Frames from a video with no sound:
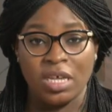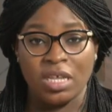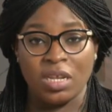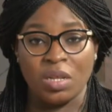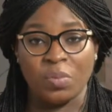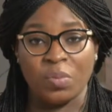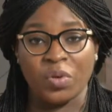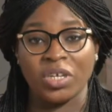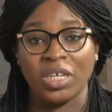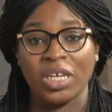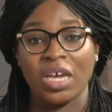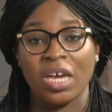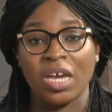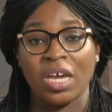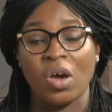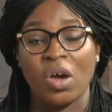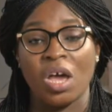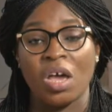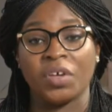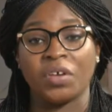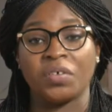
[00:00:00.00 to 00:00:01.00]
The body,
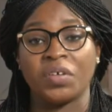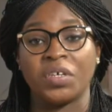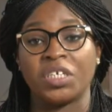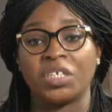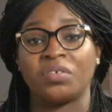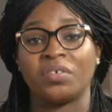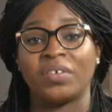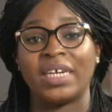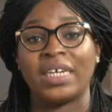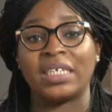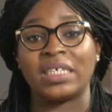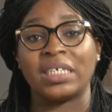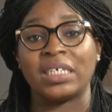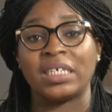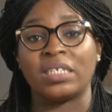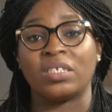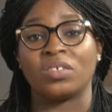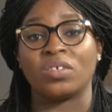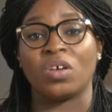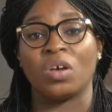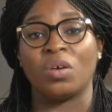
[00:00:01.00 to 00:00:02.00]
however, reiterated
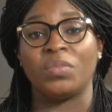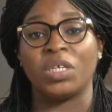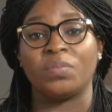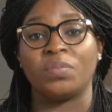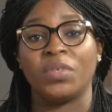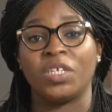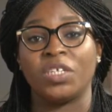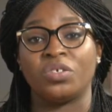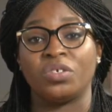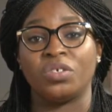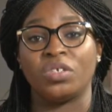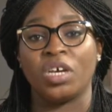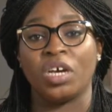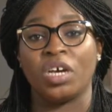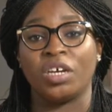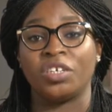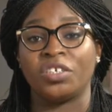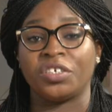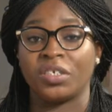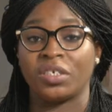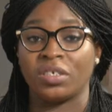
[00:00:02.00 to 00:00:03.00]
its commitment to
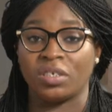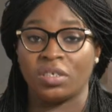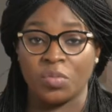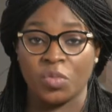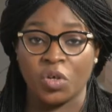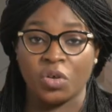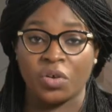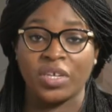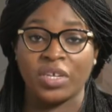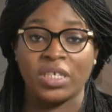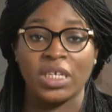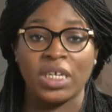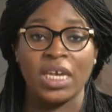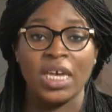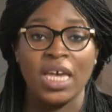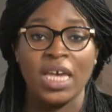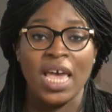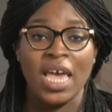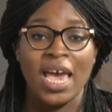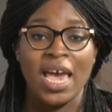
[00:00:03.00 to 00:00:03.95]
Nigeria's democracy